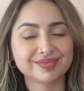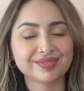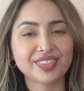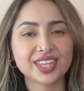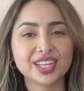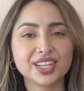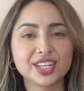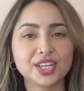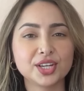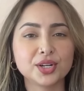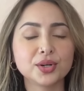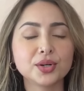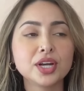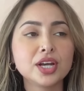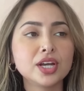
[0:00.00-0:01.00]
Thank you
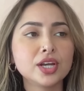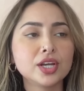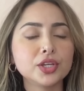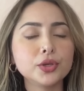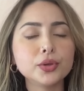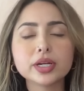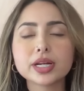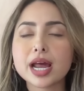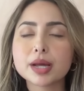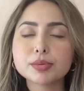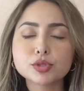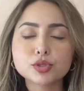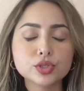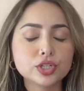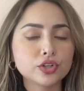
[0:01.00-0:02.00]
you can
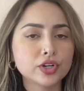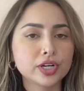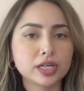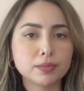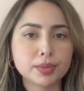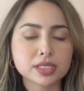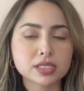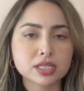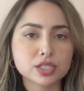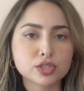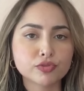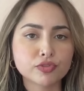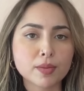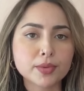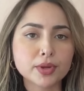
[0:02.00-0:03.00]
absolutely create a business
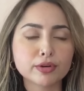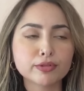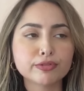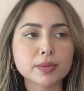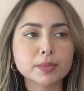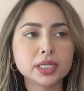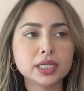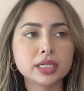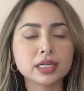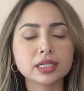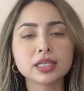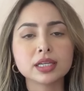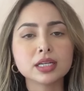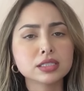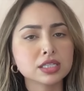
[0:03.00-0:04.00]
from your feminine. I
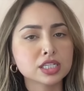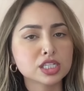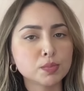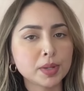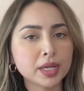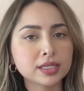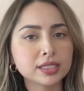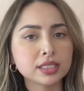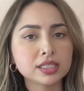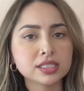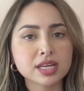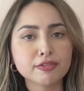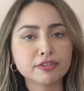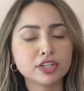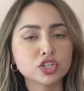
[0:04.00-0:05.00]
think it's expanding the
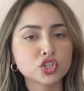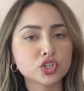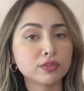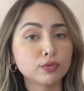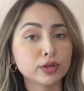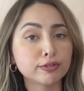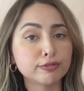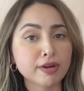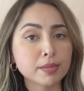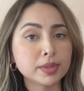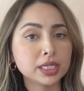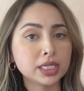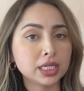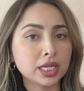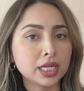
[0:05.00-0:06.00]
definition of what
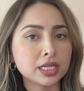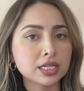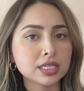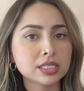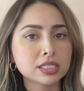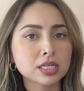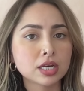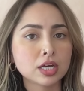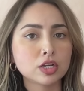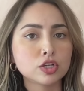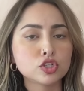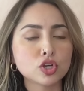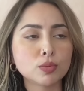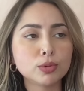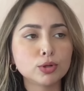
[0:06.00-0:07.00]
feminine is.
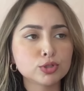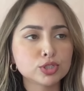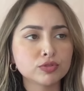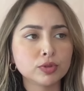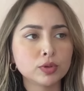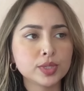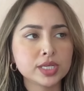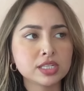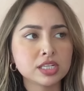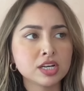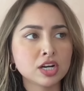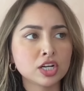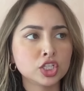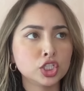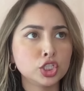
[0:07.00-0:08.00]
So most of what we see
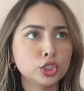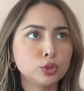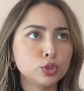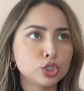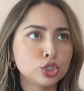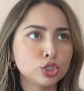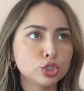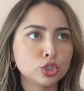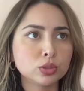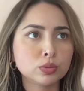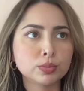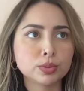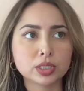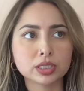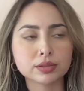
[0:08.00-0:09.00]
on YouTube
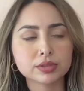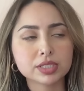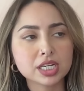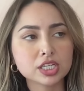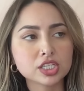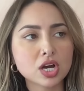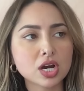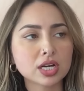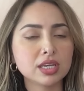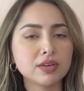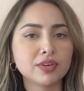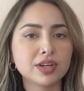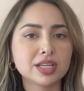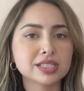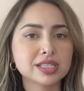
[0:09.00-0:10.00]
or TikTok, even
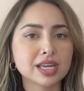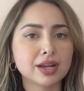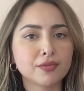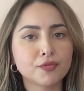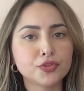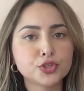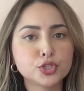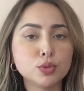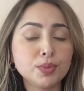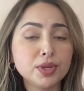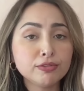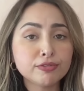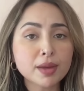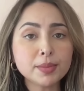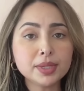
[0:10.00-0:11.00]
it's like mm-hmm. to be mm-hmm.
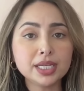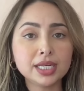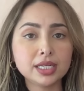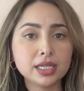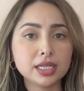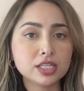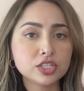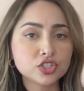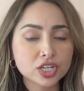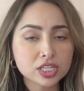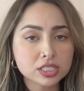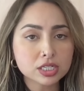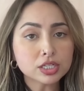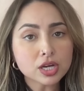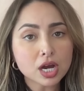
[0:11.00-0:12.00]
feminine is just
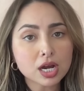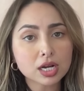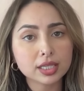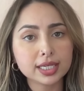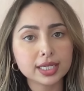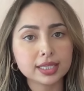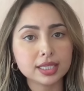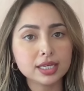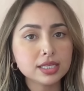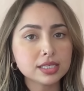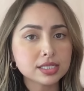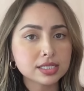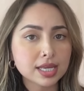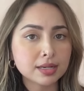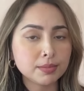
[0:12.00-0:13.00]
to talk like this
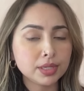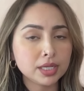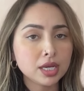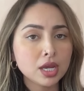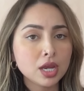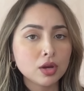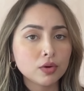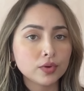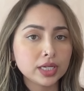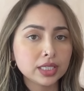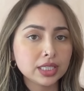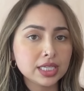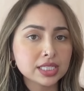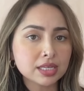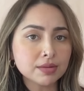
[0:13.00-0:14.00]
and be really
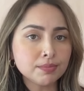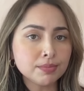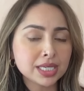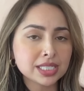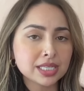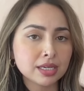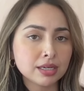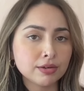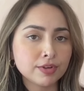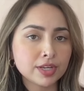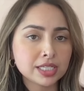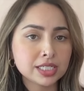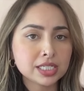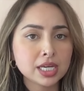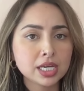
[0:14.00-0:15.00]
submissive.
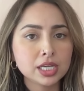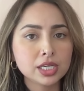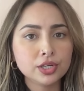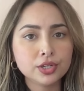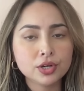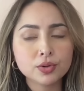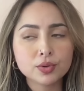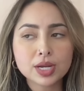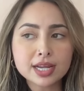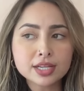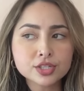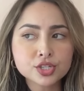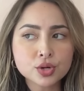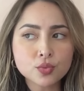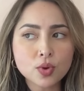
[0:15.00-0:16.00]
And, you know, guys
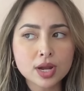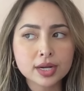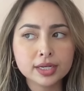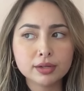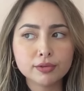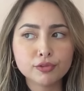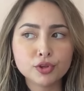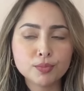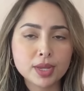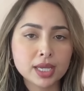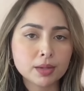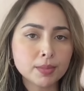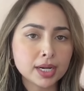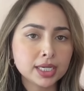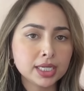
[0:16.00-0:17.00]
don't want it if you make
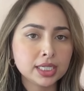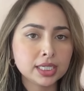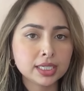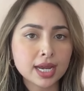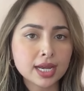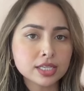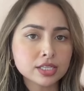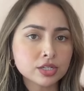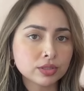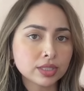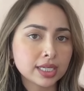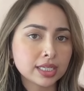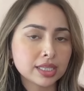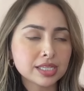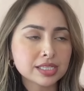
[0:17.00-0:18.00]
money and guys don't like
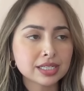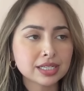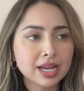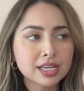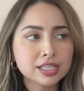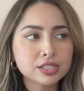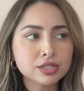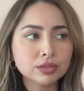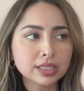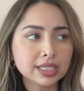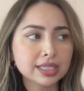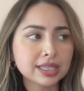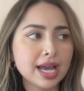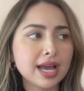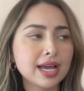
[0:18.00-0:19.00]
this and guys don't like
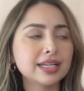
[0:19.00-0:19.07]
that.